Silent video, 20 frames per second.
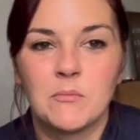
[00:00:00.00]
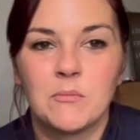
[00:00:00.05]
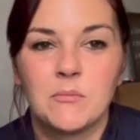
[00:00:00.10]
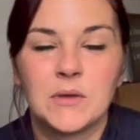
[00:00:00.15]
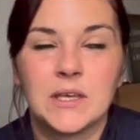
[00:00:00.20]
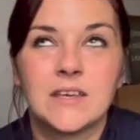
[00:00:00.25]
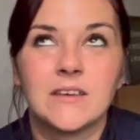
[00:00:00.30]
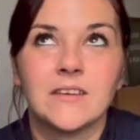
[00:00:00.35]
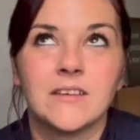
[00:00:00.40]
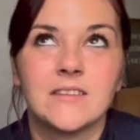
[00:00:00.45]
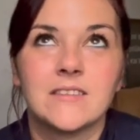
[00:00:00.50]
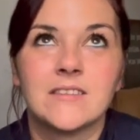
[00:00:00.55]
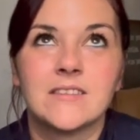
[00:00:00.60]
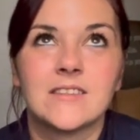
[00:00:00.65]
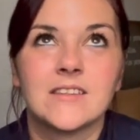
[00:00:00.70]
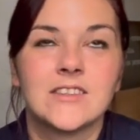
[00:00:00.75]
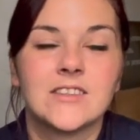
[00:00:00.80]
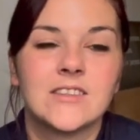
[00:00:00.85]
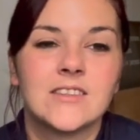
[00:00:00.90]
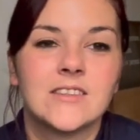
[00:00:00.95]
because
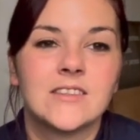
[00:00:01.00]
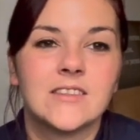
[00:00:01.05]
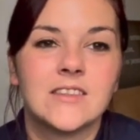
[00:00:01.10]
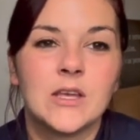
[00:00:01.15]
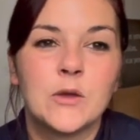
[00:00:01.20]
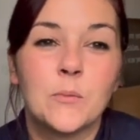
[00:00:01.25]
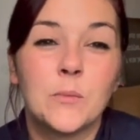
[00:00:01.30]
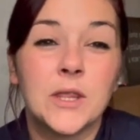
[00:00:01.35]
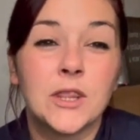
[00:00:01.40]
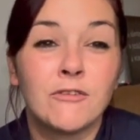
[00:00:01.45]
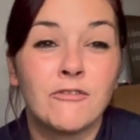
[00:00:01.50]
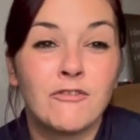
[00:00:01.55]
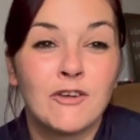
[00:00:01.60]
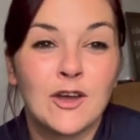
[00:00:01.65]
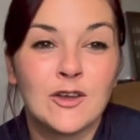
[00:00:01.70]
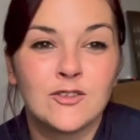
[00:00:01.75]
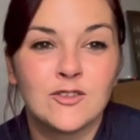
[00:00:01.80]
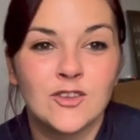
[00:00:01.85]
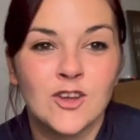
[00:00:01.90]
it'll be the first